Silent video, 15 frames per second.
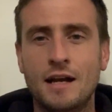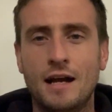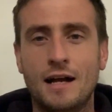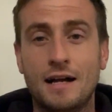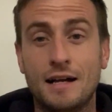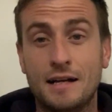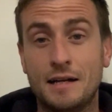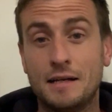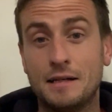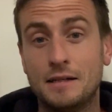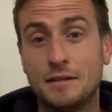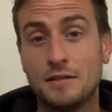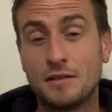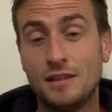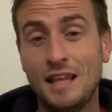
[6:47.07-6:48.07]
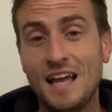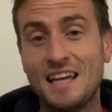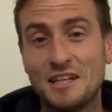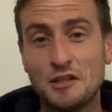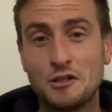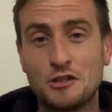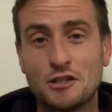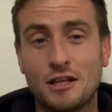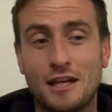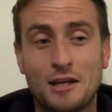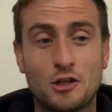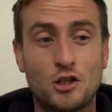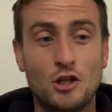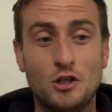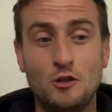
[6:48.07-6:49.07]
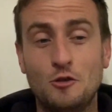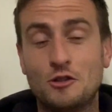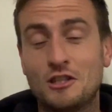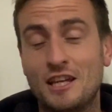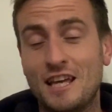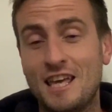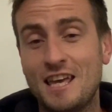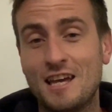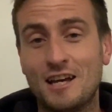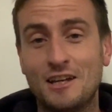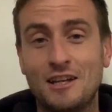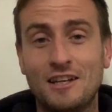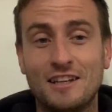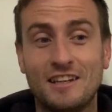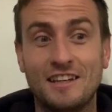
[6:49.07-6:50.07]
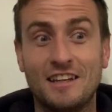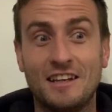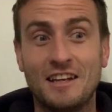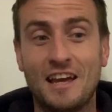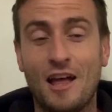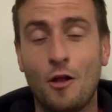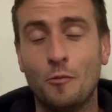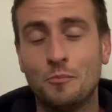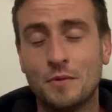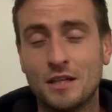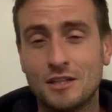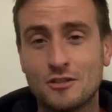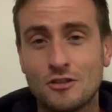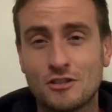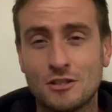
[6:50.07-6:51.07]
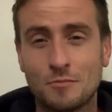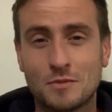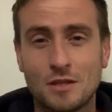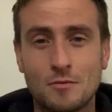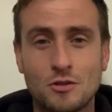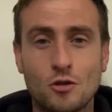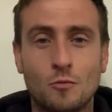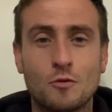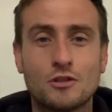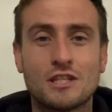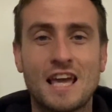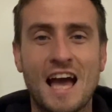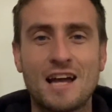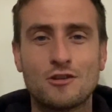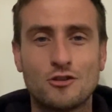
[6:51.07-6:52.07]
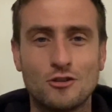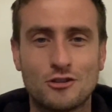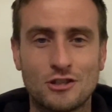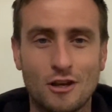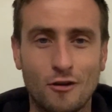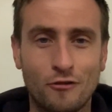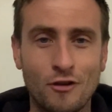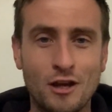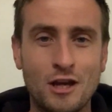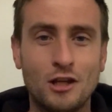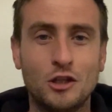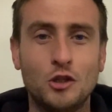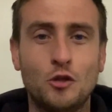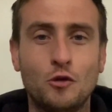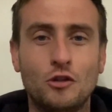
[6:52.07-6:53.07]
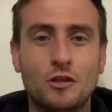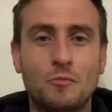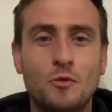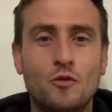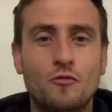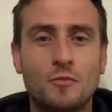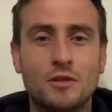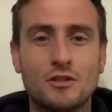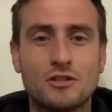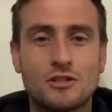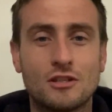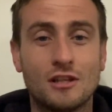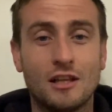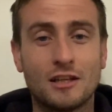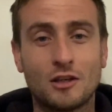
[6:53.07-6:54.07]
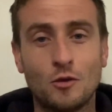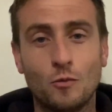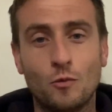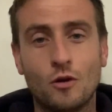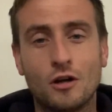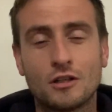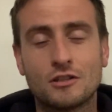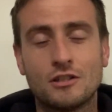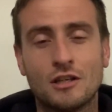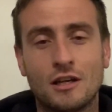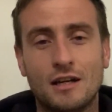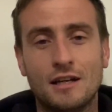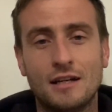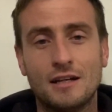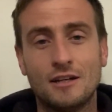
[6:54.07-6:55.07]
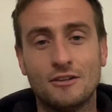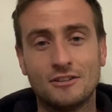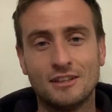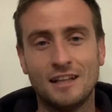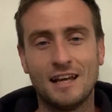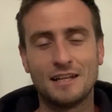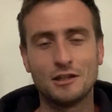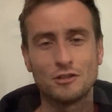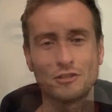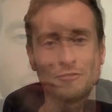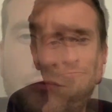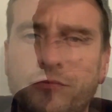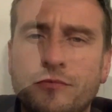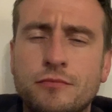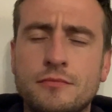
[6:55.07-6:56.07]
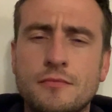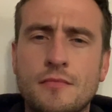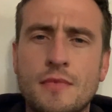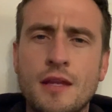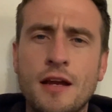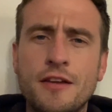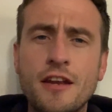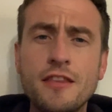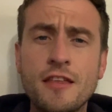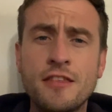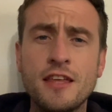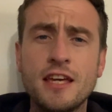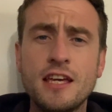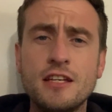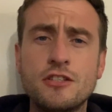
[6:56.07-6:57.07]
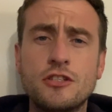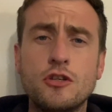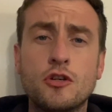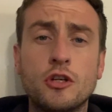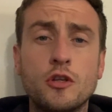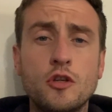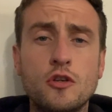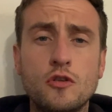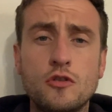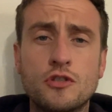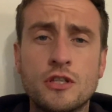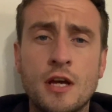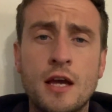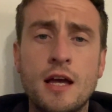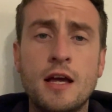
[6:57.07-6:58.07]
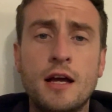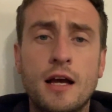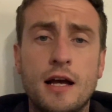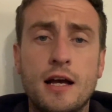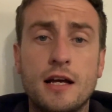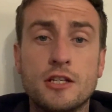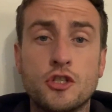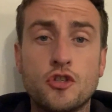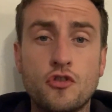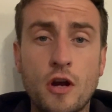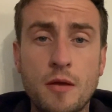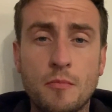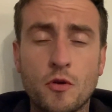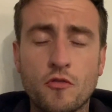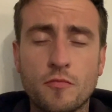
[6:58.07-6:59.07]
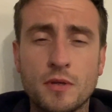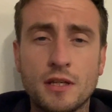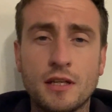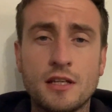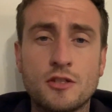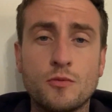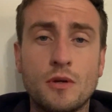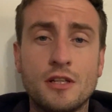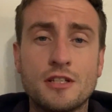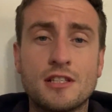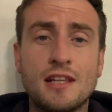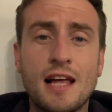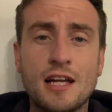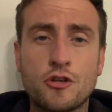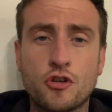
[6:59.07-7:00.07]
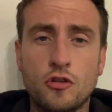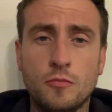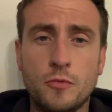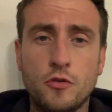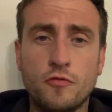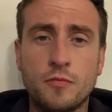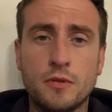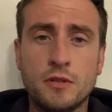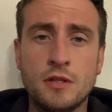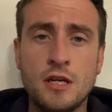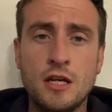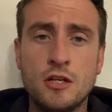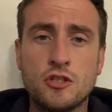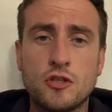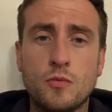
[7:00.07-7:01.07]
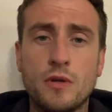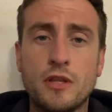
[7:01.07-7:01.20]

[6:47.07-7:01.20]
ladders, I actually used it here and it helped me. So sometimes you almost catch yourself doing the movements like you worked on the ladders. Another thing is you can use straight movement as well as lateral movement. So whether